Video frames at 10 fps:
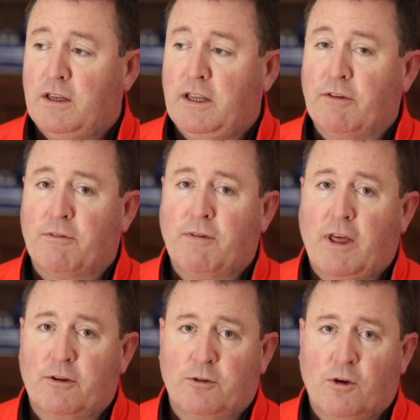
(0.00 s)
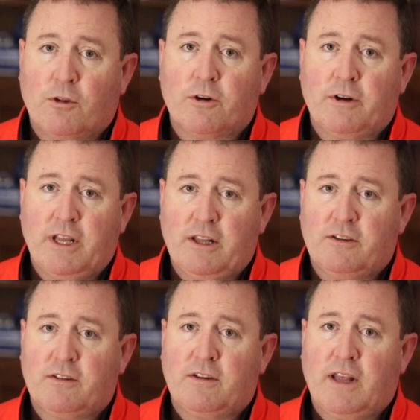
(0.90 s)
If Father Zollner
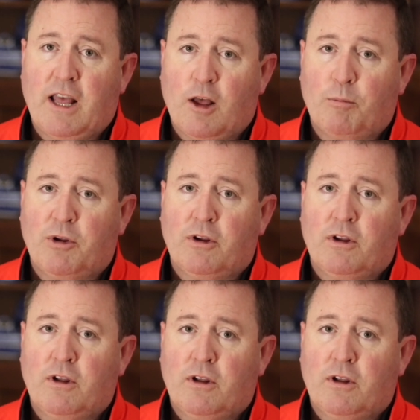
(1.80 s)
needs help